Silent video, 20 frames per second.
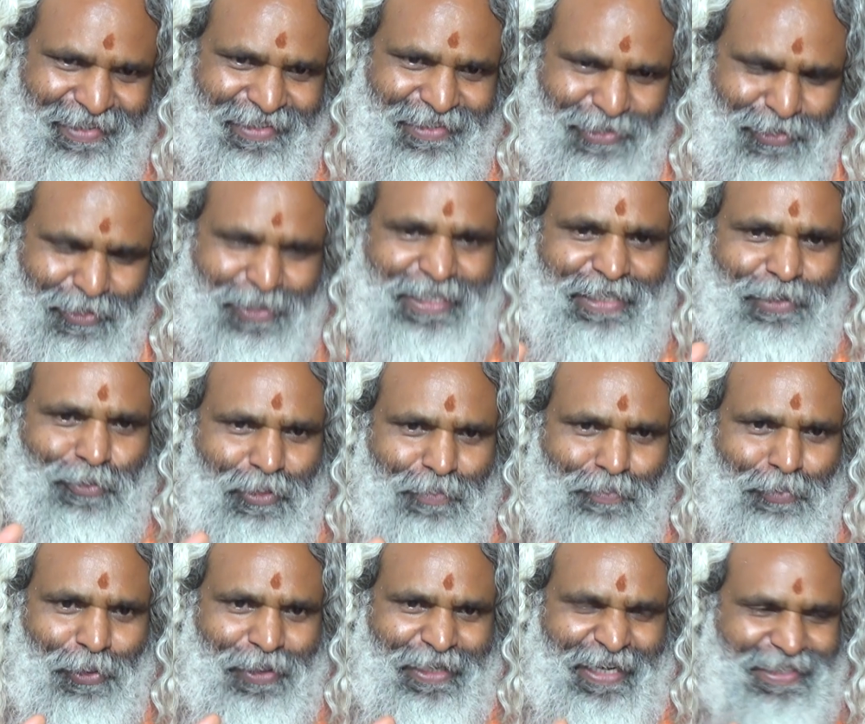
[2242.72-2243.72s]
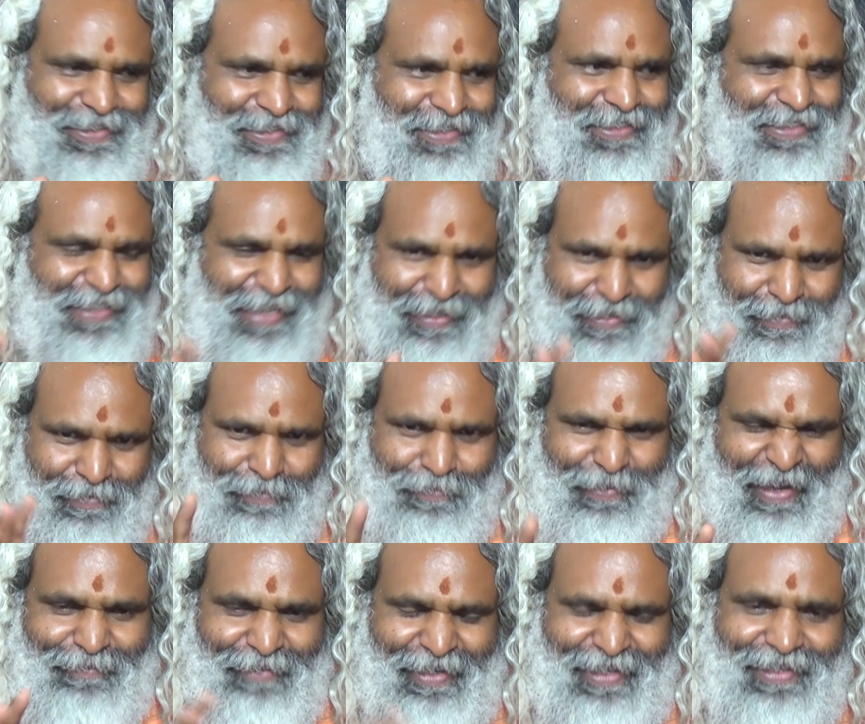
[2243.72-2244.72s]
So he could protect the snake
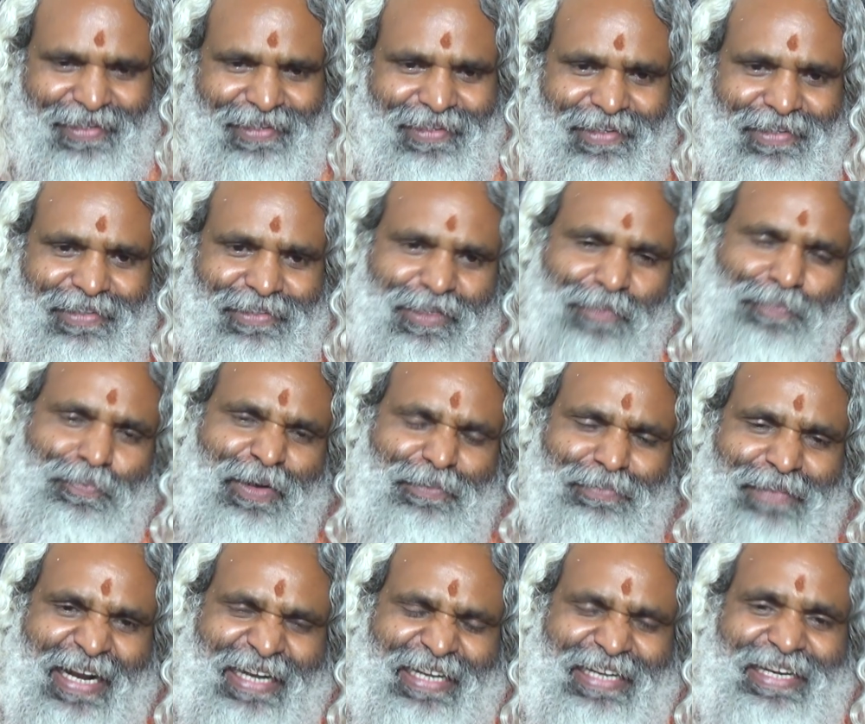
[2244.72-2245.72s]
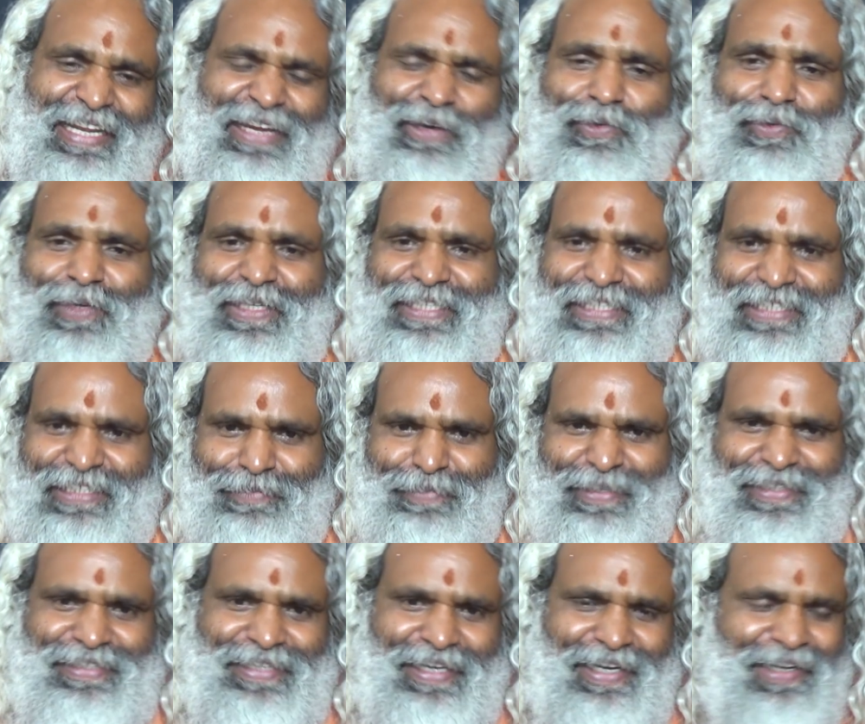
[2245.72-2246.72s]
family. So from that day onwards, it is
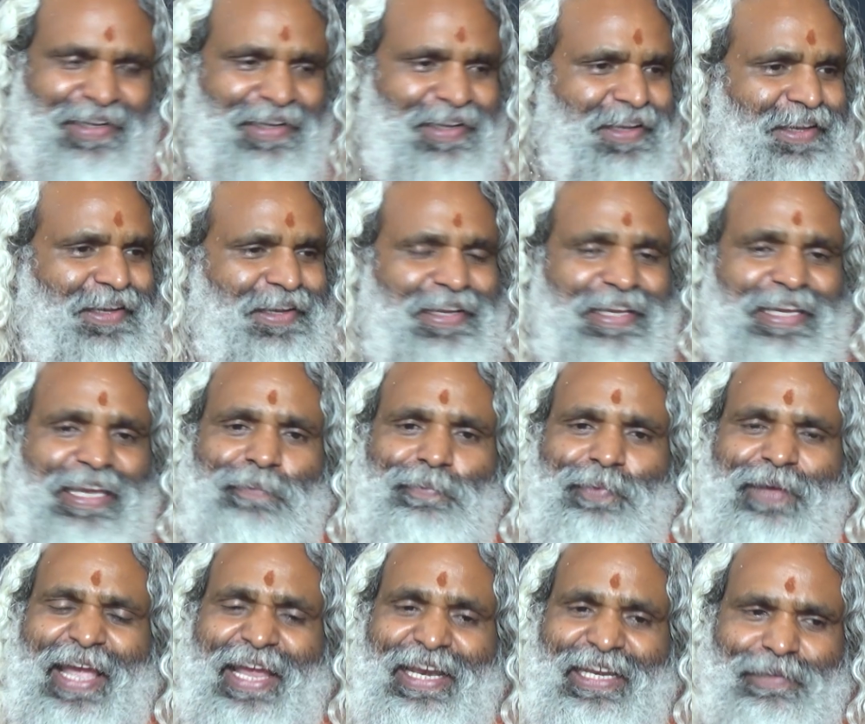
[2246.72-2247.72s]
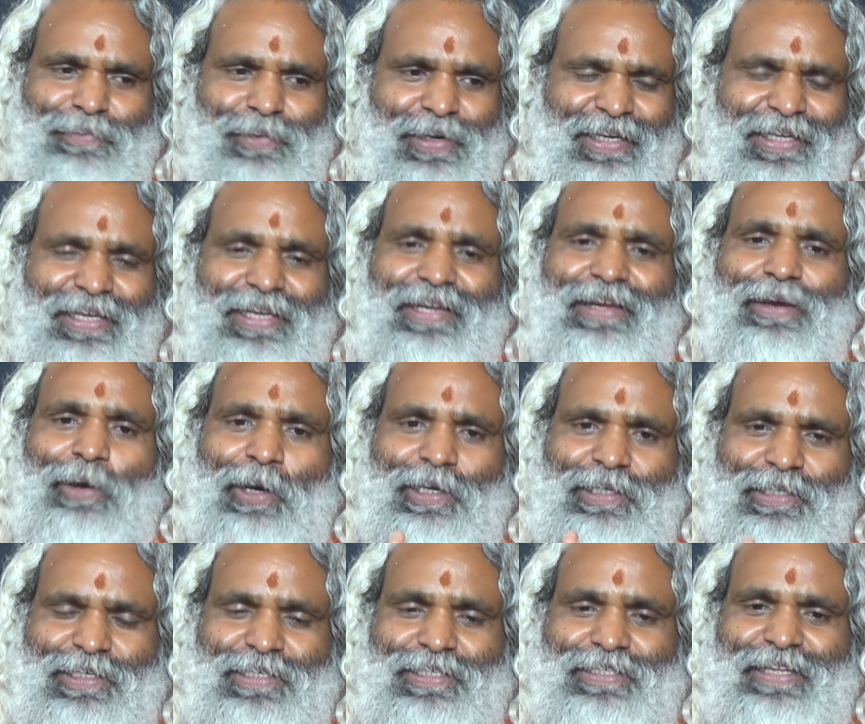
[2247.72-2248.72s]
being said, if anybody
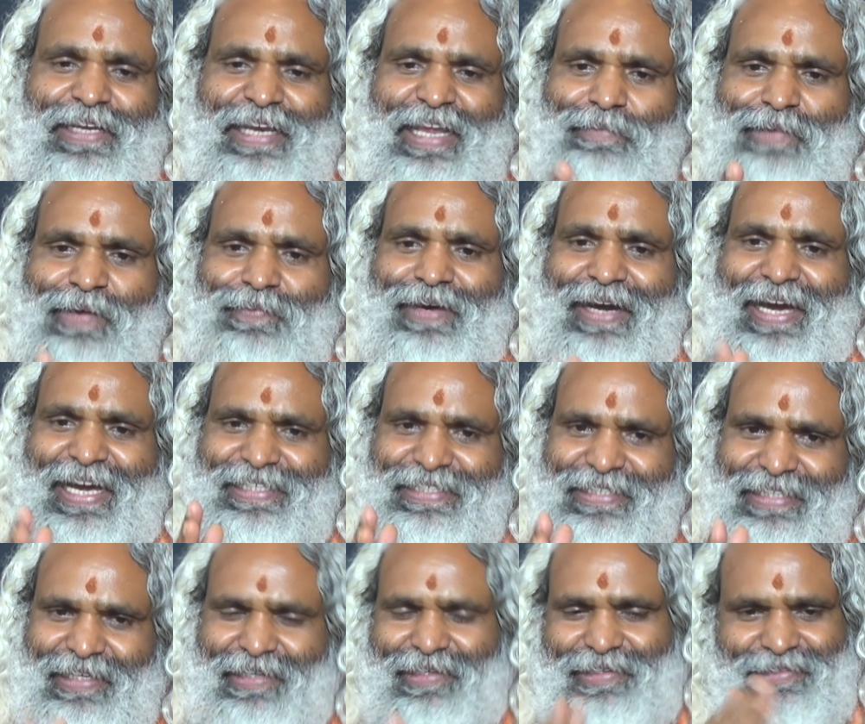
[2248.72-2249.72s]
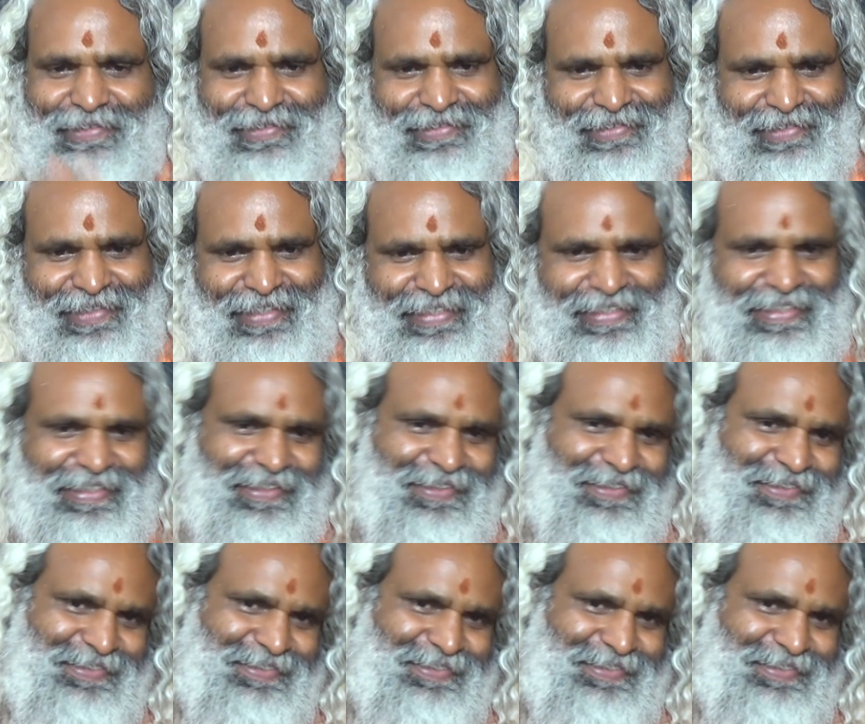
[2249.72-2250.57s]
utters the name of Astika Rishi,